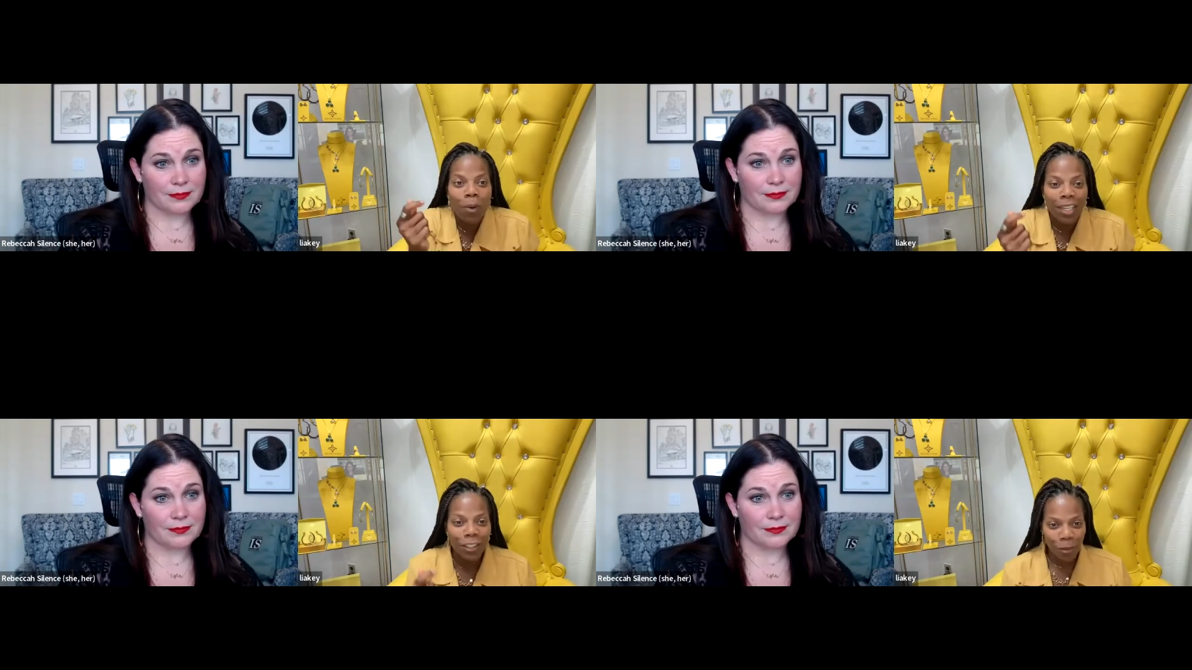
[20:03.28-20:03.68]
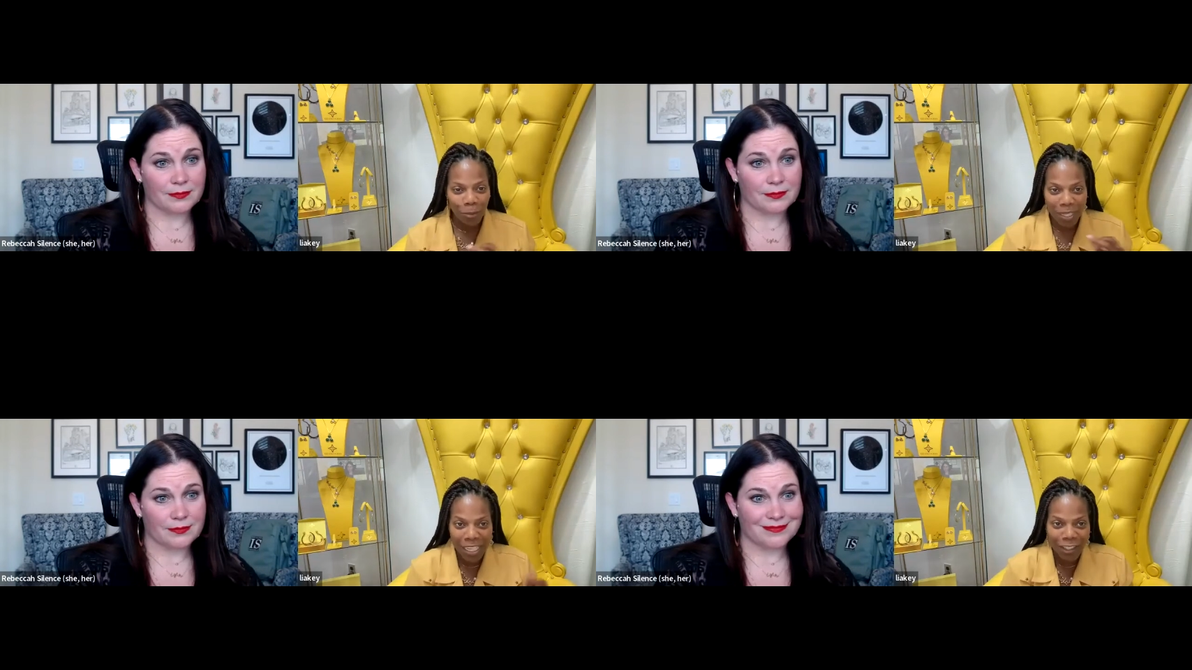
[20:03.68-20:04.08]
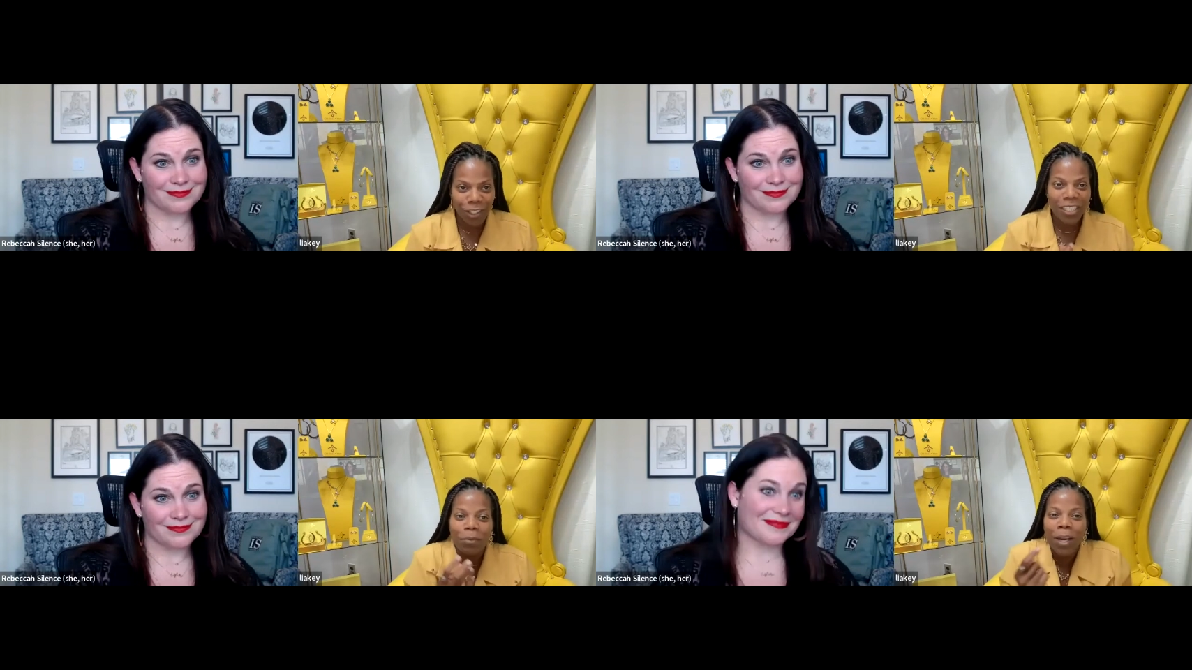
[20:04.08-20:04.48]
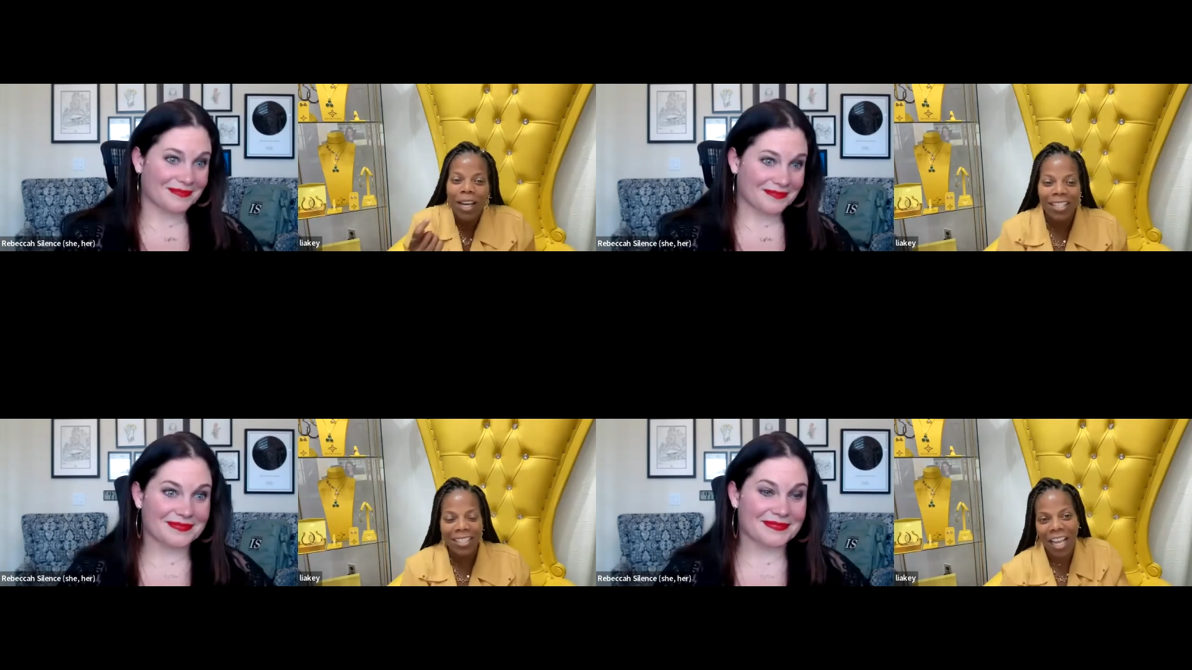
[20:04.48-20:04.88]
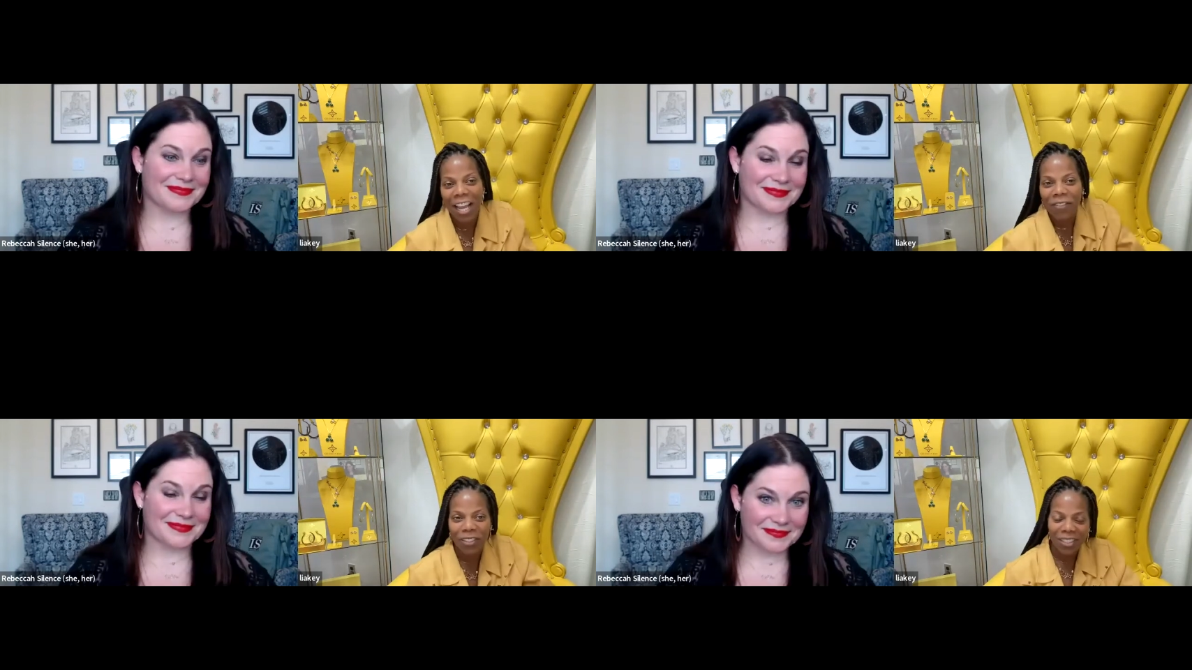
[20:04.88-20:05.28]
Speaker 1: much in me just by this
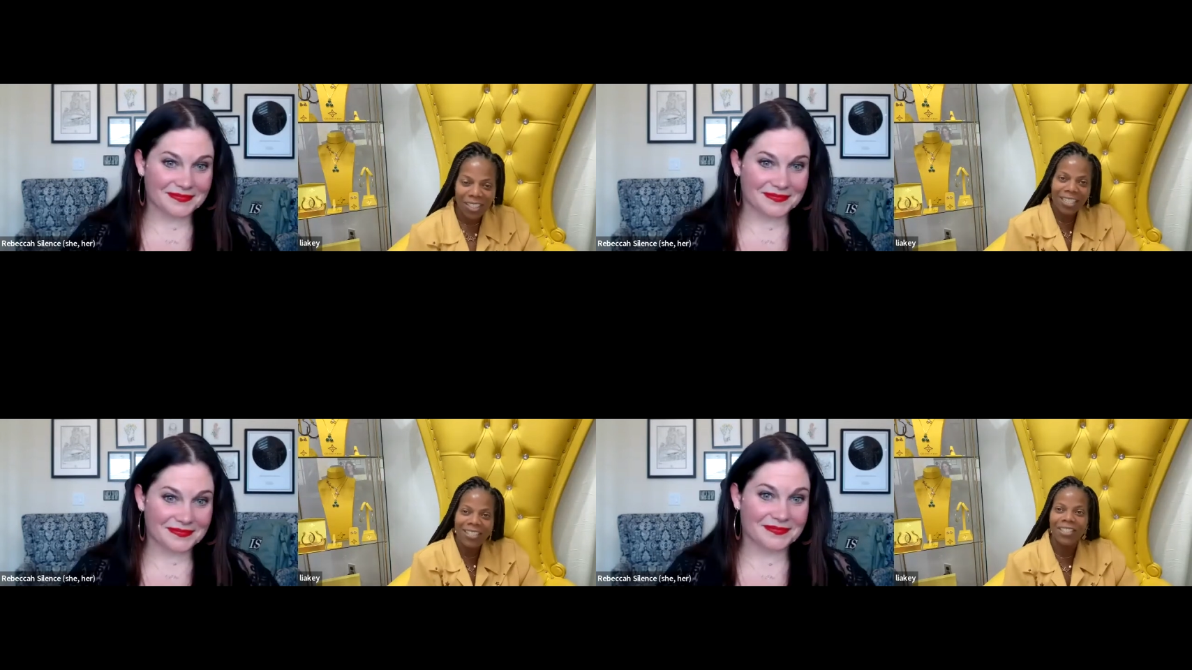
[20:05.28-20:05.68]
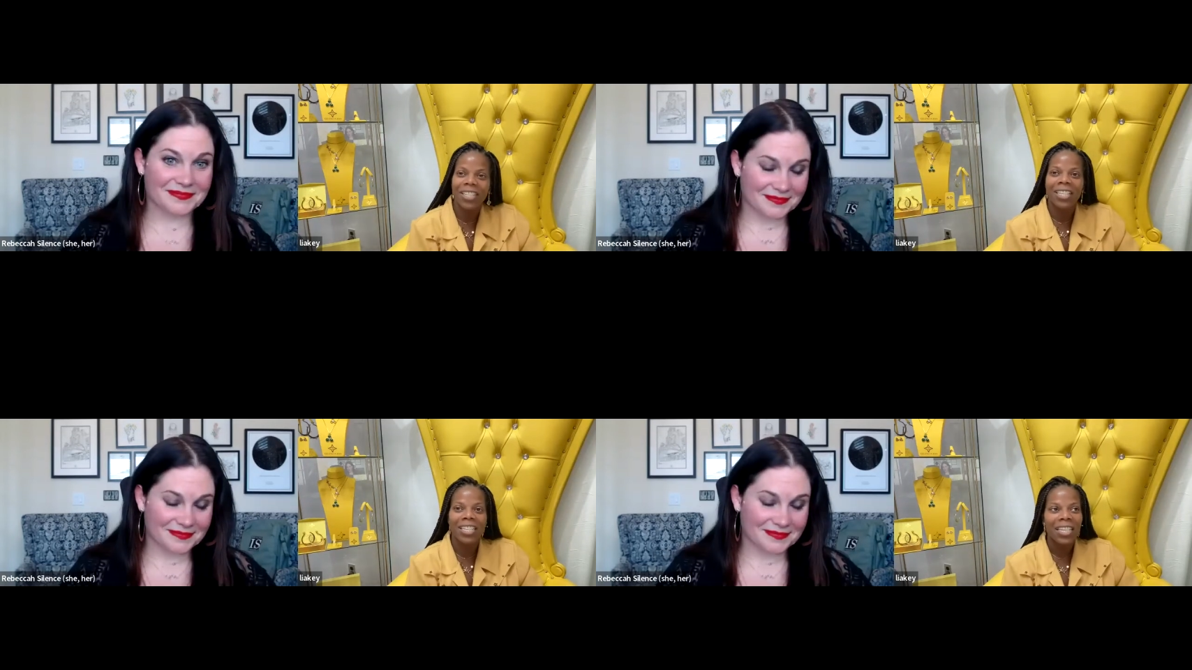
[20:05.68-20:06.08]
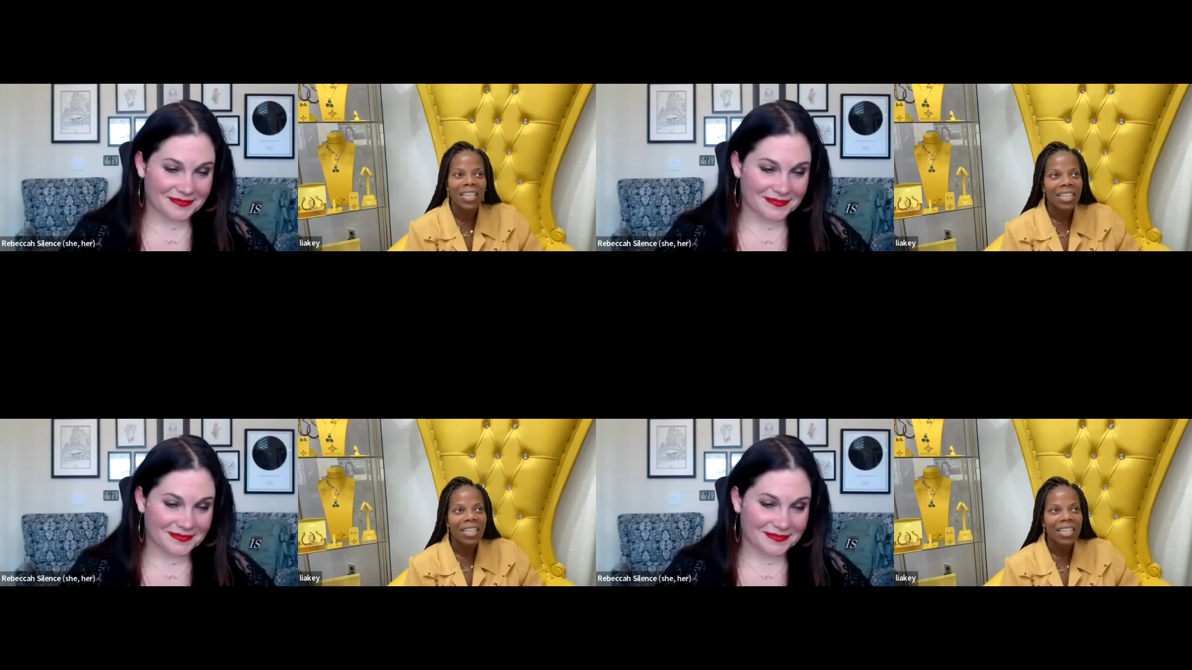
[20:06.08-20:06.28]
conversation.